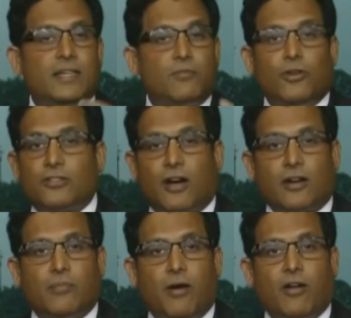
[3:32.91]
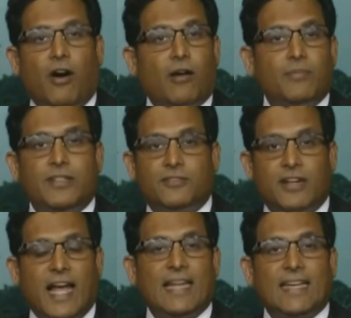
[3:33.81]
Tim Cook talked about augmented
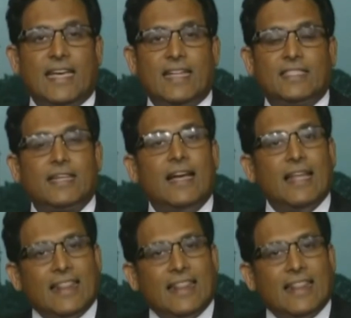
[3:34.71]
reality kits.